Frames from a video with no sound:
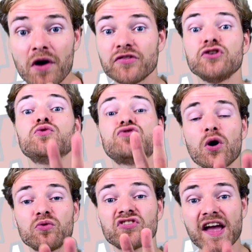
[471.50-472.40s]
that you
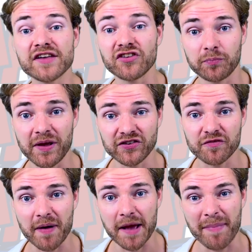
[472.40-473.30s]
don't take this piece of
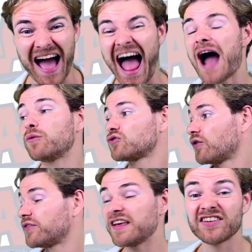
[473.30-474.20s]
paper out of
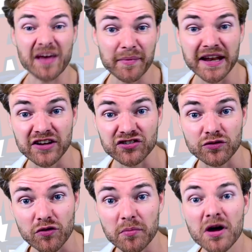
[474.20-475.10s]
the examination
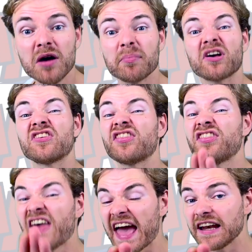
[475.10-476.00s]
room, because
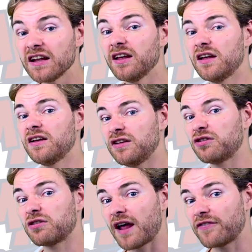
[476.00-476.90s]
then you
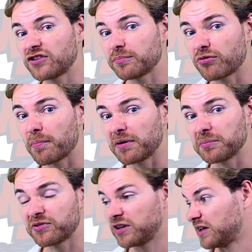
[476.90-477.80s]
could have some
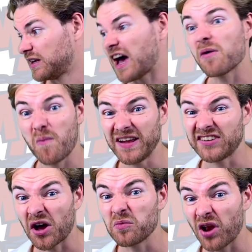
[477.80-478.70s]
problems, and we
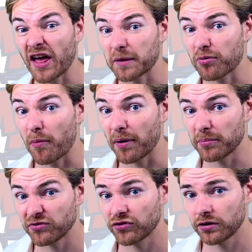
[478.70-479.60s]
don't like problems.